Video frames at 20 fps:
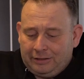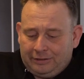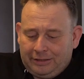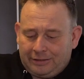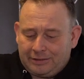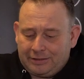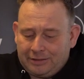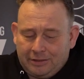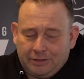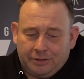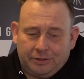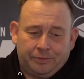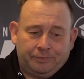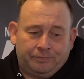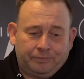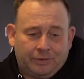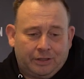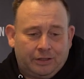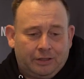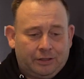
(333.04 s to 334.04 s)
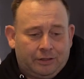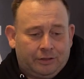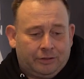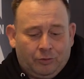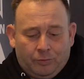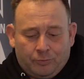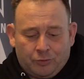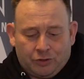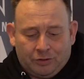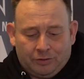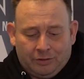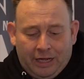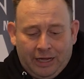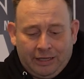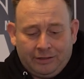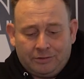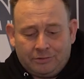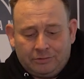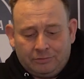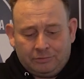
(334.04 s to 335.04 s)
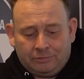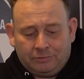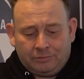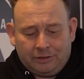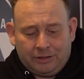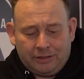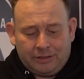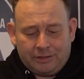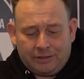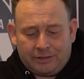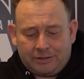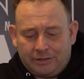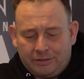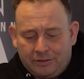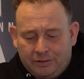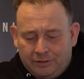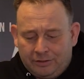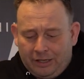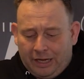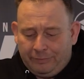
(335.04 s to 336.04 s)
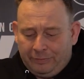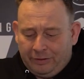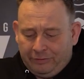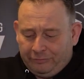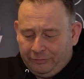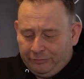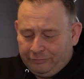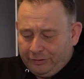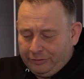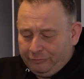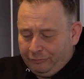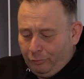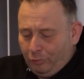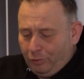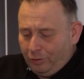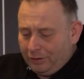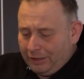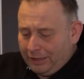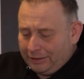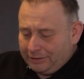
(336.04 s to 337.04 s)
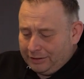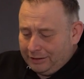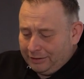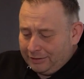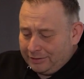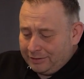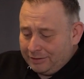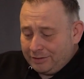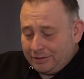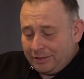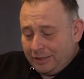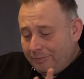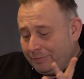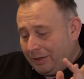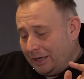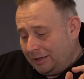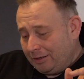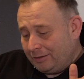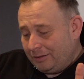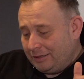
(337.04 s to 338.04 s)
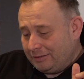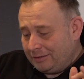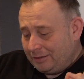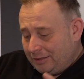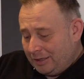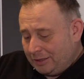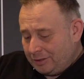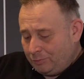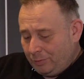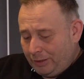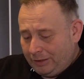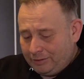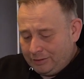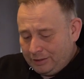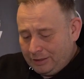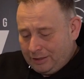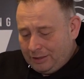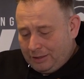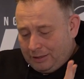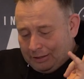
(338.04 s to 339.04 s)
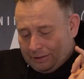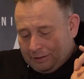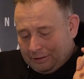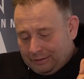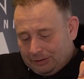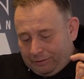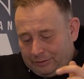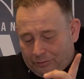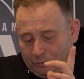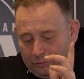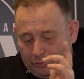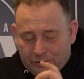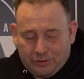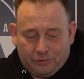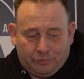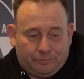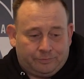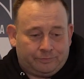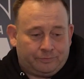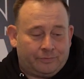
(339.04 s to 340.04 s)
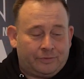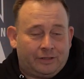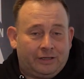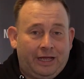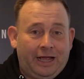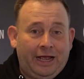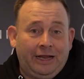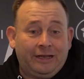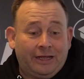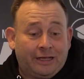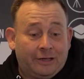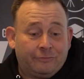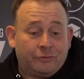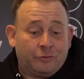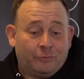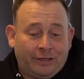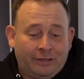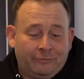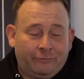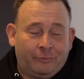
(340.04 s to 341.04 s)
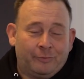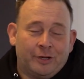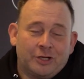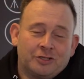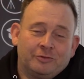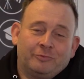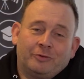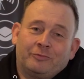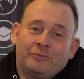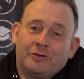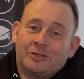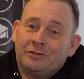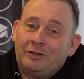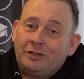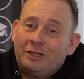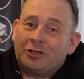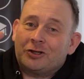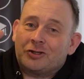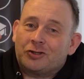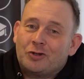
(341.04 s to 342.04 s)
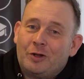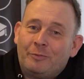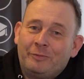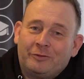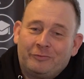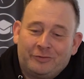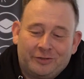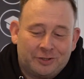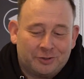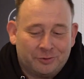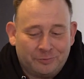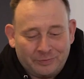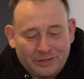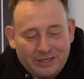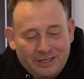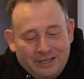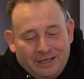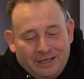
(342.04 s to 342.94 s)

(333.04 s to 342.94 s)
That's um, an option. And it's an IP54 like the other system and laser class 1 also. And I give you one information what was not in the German video.